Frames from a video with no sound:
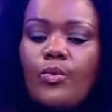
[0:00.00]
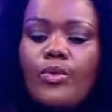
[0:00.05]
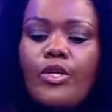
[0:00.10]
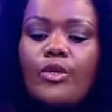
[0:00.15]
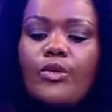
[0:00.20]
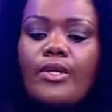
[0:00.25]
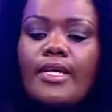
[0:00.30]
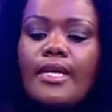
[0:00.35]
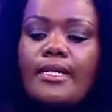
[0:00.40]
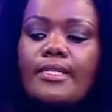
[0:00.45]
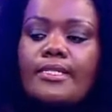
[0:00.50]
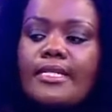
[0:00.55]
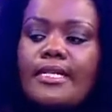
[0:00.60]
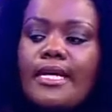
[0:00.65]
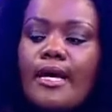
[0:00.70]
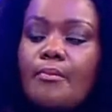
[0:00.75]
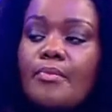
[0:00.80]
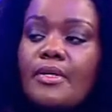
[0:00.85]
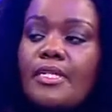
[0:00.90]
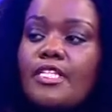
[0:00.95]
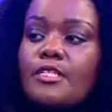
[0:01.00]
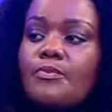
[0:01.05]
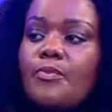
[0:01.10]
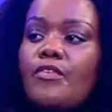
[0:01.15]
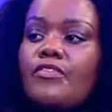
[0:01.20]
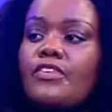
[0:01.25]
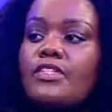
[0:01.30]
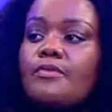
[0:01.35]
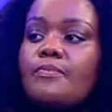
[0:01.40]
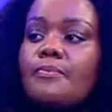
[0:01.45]
We look at a company's
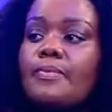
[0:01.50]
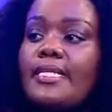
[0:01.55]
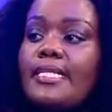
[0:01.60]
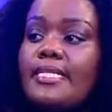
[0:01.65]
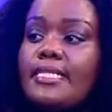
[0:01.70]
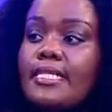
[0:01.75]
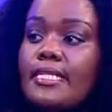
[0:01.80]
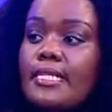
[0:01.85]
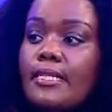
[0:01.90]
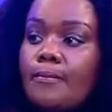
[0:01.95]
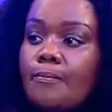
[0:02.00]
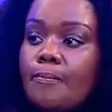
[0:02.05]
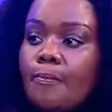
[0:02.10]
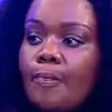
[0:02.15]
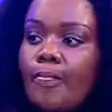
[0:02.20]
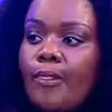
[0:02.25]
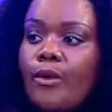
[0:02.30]
profitability.